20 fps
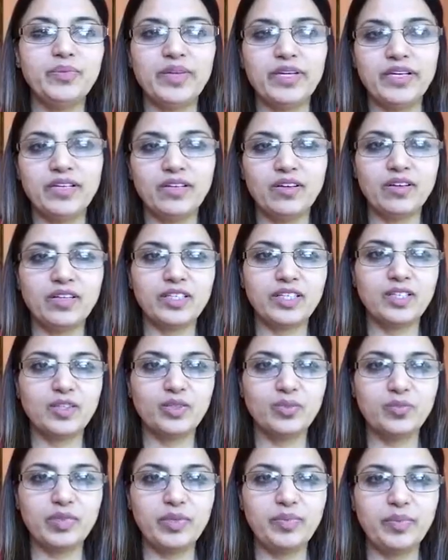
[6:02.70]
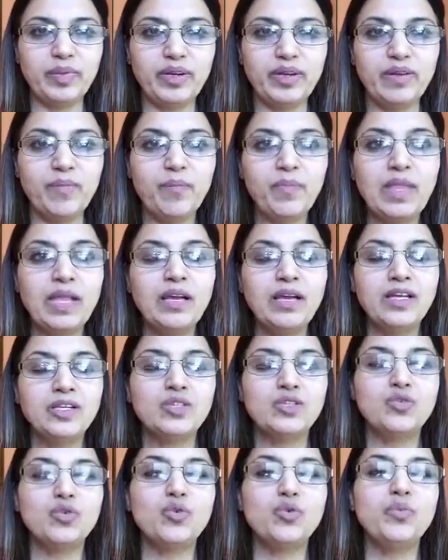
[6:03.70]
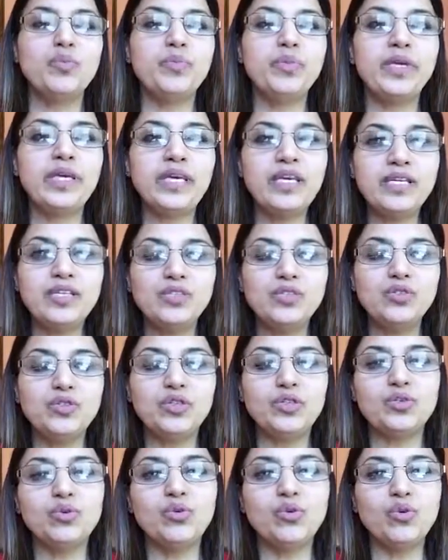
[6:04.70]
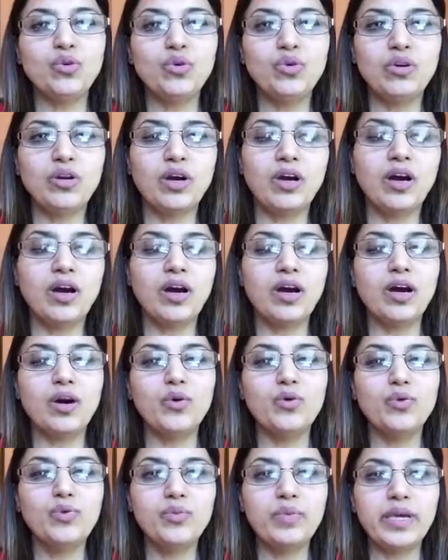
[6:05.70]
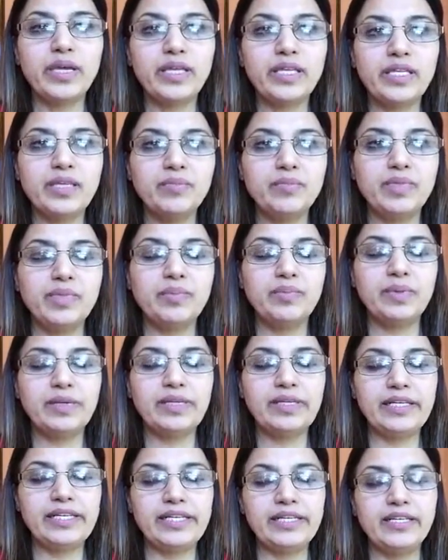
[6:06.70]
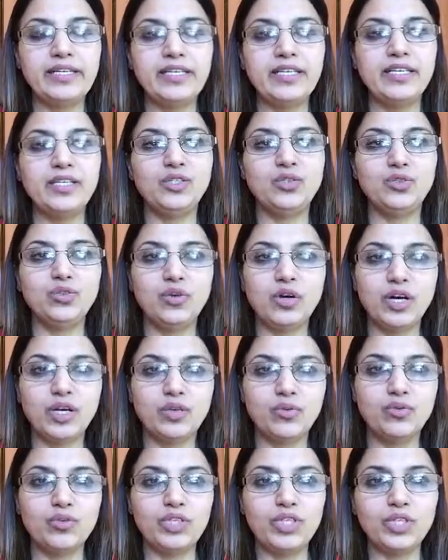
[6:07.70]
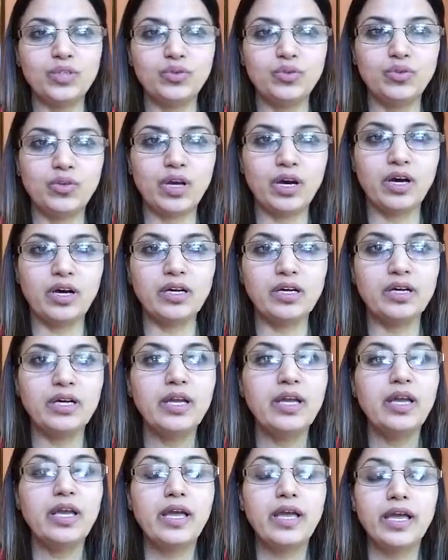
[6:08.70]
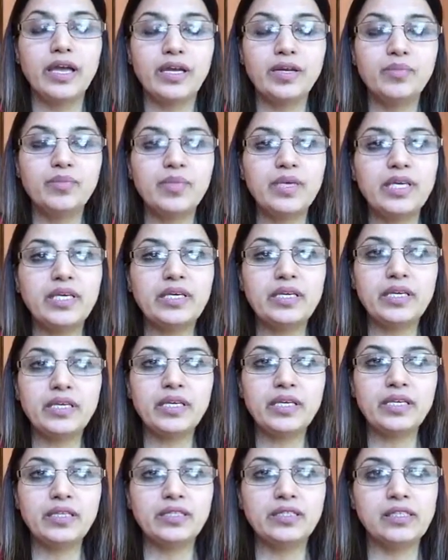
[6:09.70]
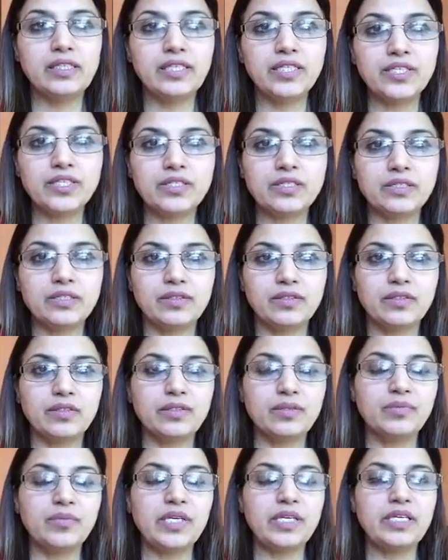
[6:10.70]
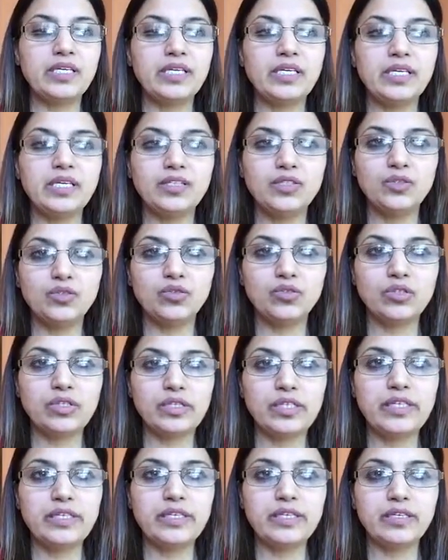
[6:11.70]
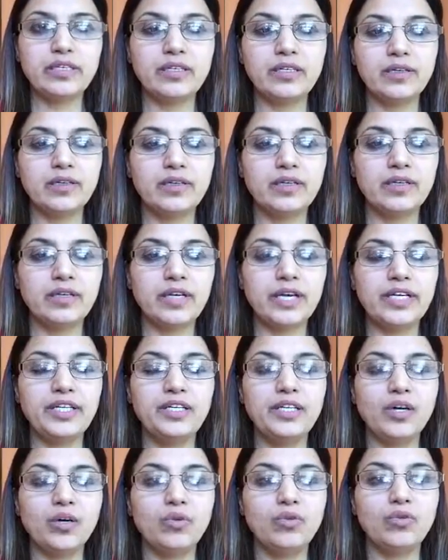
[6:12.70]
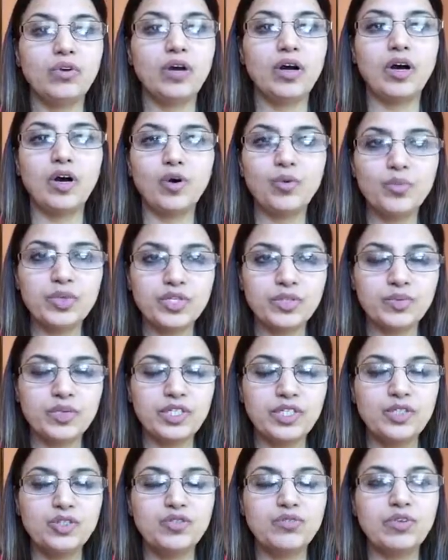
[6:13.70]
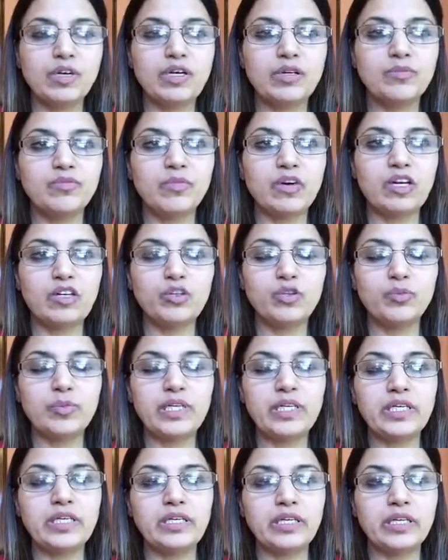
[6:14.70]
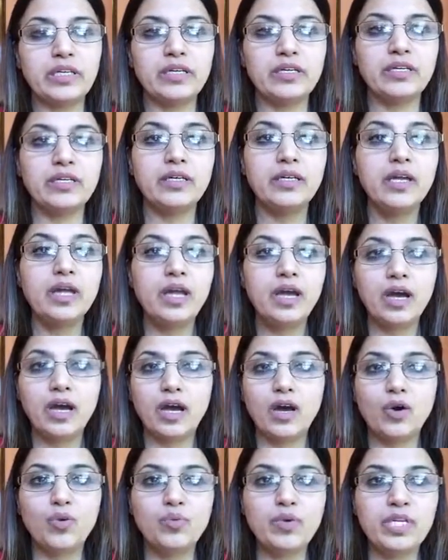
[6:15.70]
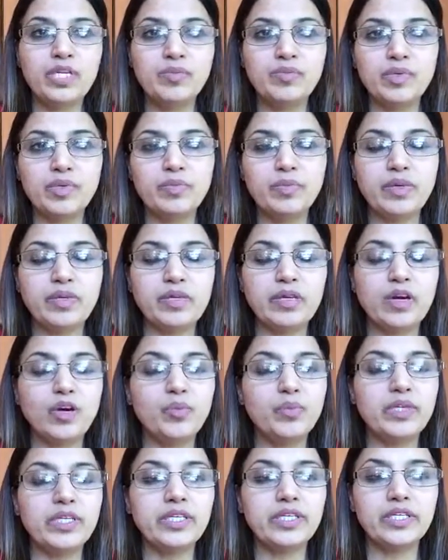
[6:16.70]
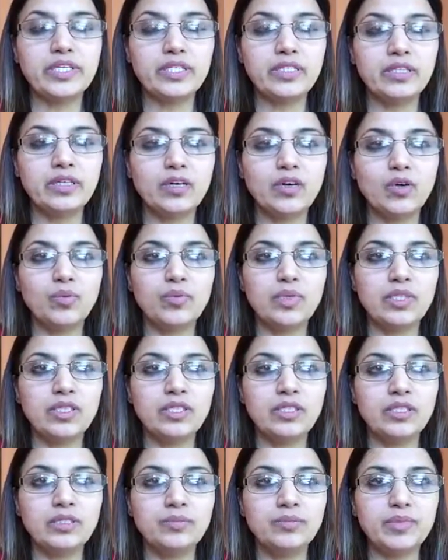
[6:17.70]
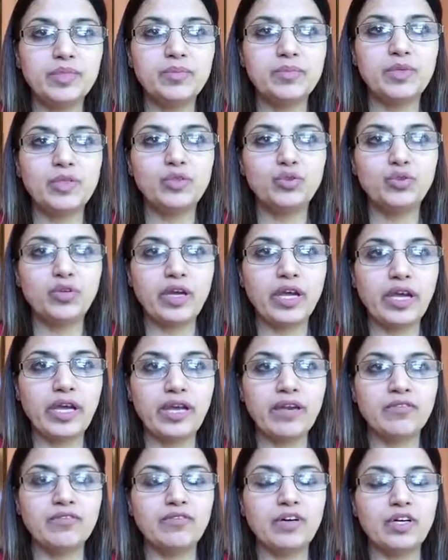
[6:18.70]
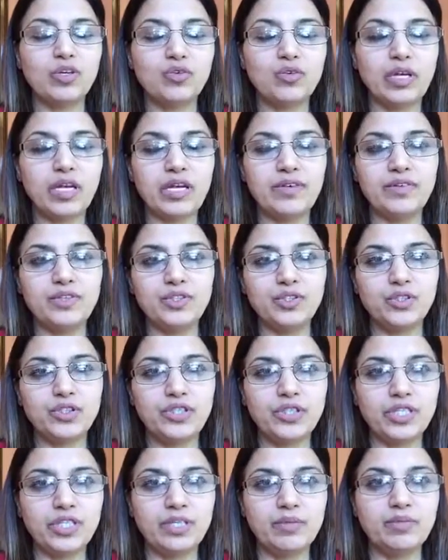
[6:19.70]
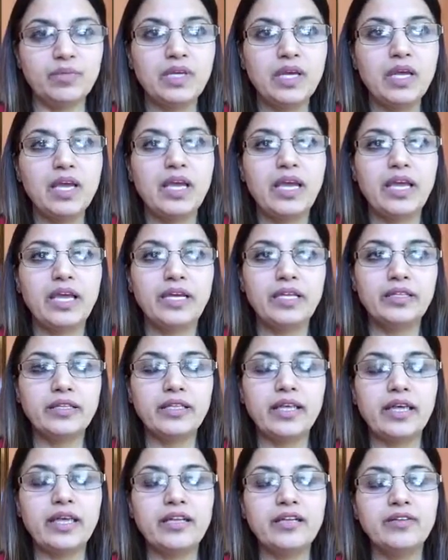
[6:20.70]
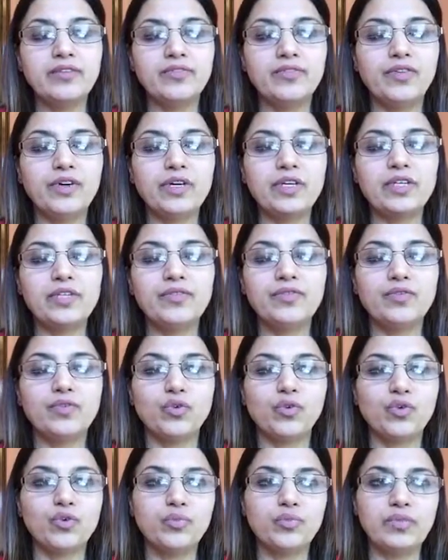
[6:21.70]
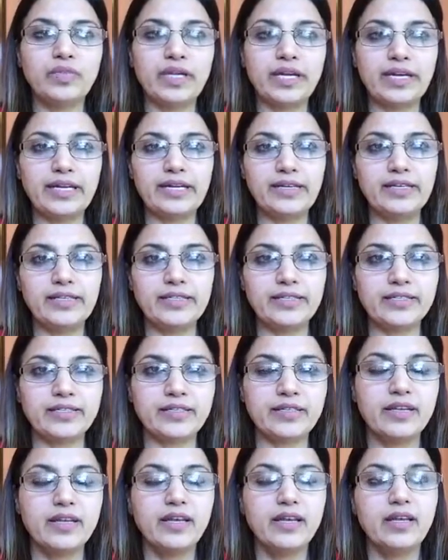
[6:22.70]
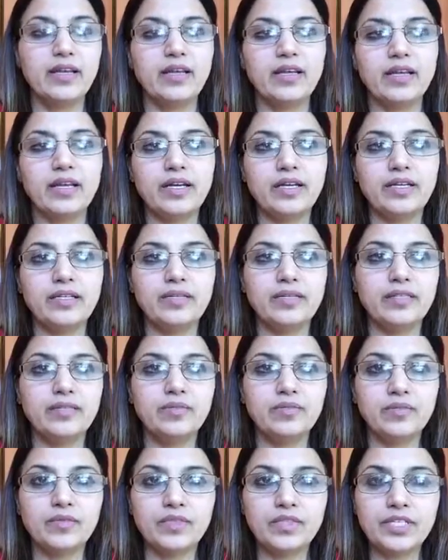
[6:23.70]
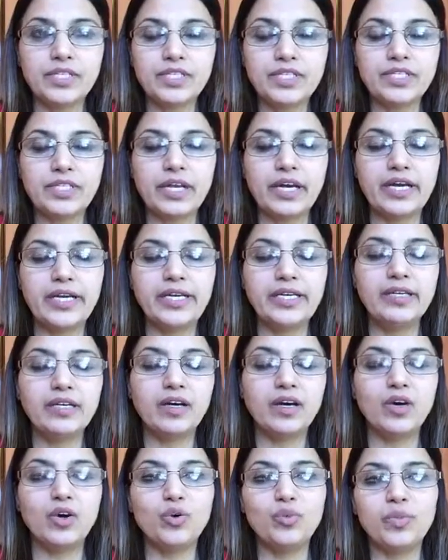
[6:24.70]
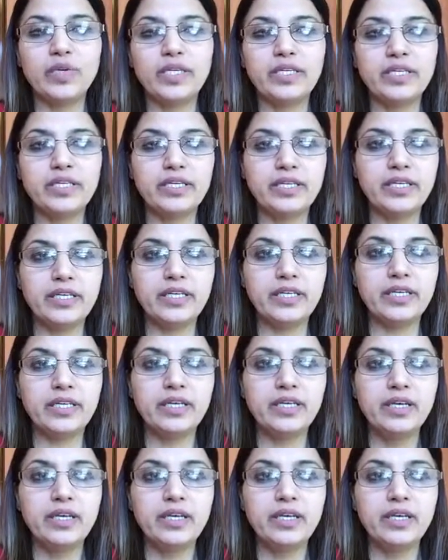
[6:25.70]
and talking to people. So make your goal how many people a day you are going to talk, and make a list, make a clear, write down how much money you want to make, and how many people you want to have in your team, and then work from that list. And decide how many day